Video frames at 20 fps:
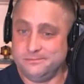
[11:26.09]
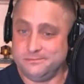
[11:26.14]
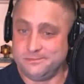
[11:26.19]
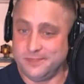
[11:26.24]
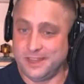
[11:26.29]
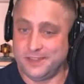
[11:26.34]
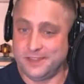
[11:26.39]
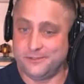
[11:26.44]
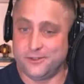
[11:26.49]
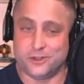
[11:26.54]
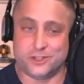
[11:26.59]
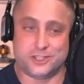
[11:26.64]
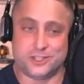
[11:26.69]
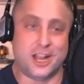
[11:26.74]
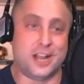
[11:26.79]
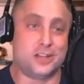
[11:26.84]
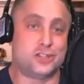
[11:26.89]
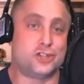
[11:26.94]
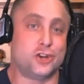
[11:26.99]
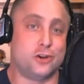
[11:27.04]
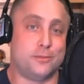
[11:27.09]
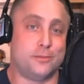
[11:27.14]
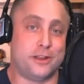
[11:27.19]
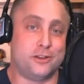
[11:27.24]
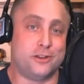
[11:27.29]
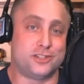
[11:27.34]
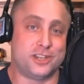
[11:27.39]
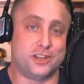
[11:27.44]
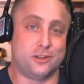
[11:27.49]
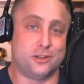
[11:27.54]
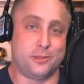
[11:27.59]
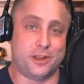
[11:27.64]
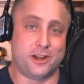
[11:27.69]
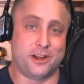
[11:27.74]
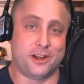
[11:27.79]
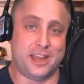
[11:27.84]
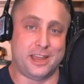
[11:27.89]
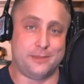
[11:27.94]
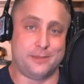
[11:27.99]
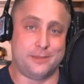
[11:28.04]
if you're just not sure about your single
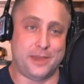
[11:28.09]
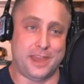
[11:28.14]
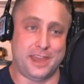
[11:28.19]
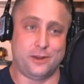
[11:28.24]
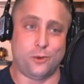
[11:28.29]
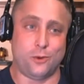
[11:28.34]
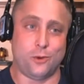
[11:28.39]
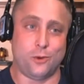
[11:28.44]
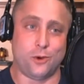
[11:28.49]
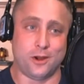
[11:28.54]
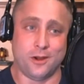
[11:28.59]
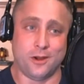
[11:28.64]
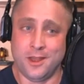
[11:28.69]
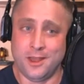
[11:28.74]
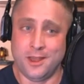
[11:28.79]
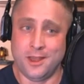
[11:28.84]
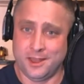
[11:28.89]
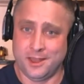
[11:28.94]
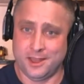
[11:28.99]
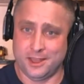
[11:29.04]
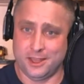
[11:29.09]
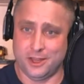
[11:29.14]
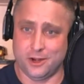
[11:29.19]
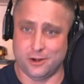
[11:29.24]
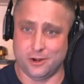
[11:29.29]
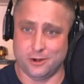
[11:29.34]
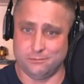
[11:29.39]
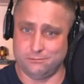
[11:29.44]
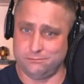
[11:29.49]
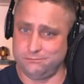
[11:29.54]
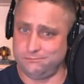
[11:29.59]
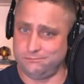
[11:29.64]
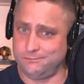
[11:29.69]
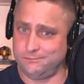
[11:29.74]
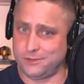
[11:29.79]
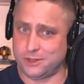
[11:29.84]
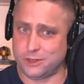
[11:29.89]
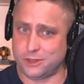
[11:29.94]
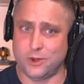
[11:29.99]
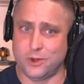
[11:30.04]
player campaign or you're
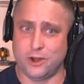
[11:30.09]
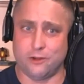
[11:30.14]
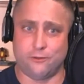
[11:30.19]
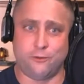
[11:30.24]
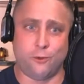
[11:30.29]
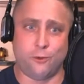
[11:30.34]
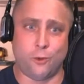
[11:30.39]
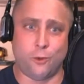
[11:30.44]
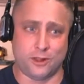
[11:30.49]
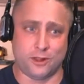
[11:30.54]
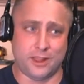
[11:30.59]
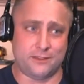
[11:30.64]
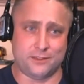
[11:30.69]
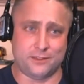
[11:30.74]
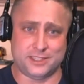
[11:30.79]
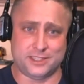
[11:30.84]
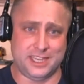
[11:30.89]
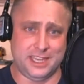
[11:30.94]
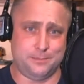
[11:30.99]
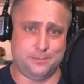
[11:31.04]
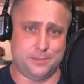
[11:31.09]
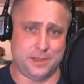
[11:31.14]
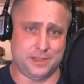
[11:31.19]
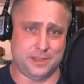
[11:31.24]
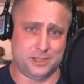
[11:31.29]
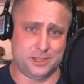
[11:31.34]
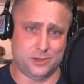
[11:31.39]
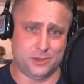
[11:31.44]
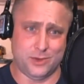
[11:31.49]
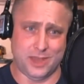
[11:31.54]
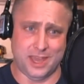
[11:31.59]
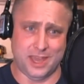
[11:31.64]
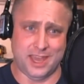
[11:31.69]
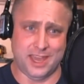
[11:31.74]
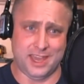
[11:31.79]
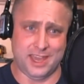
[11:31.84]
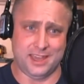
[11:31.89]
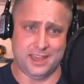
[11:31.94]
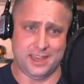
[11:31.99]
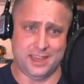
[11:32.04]
3 or 4 levels deep into
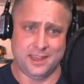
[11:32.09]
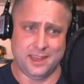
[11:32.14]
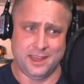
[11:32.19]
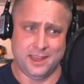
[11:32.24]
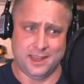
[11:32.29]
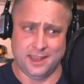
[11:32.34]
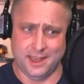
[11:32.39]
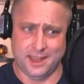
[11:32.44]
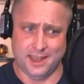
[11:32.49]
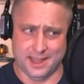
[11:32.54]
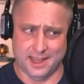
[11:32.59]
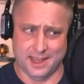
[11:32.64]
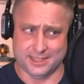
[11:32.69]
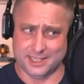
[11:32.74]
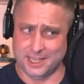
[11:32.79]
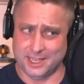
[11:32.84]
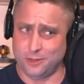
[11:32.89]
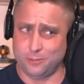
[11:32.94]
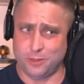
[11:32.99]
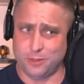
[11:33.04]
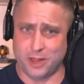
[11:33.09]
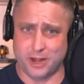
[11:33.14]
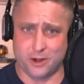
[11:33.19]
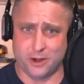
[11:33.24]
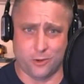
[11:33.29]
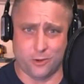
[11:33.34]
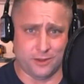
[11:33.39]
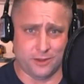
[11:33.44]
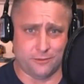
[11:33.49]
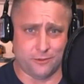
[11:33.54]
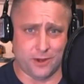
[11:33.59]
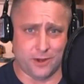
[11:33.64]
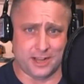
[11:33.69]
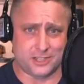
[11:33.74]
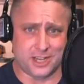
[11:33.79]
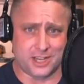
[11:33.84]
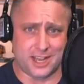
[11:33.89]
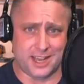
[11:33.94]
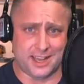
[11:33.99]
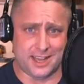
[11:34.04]
a single player only
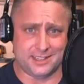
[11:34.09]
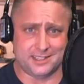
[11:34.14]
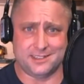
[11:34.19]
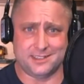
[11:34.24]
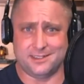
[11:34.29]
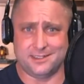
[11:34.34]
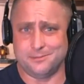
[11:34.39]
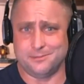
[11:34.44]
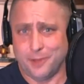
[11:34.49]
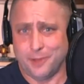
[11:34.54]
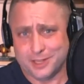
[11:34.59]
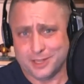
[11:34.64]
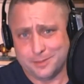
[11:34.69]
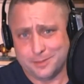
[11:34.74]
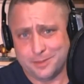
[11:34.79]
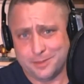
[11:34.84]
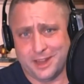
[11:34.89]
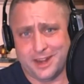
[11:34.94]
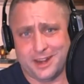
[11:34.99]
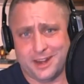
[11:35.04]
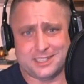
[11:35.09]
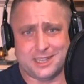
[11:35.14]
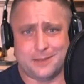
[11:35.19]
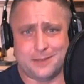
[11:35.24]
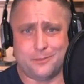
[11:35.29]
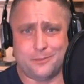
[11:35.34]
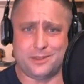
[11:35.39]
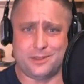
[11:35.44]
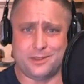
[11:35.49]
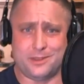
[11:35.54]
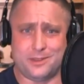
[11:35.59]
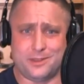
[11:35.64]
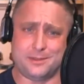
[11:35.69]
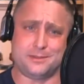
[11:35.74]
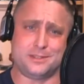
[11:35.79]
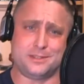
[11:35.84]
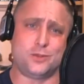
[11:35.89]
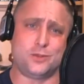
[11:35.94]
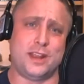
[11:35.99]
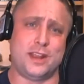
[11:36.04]
franchise, multiplayer
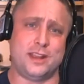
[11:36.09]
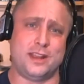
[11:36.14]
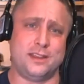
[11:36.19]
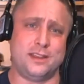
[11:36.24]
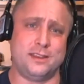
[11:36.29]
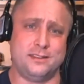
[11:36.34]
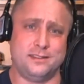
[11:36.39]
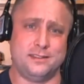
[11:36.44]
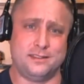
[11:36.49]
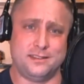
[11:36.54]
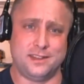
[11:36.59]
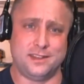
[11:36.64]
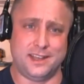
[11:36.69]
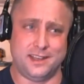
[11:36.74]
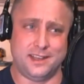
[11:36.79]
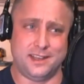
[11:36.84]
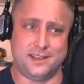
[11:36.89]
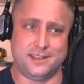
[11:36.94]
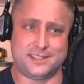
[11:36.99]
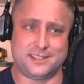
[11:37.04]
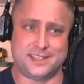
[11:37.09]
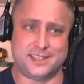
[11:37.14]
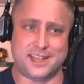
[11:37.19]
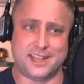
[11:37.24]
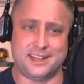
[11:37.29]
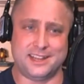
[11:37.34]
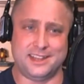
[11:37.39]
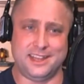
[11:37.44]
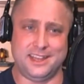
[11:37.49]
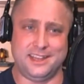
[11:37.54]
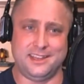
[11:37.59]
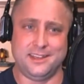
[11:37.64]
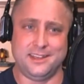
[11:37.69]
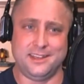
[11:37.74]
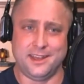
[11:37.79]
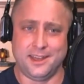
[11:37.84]
sometimes is a way to, it's kind of the,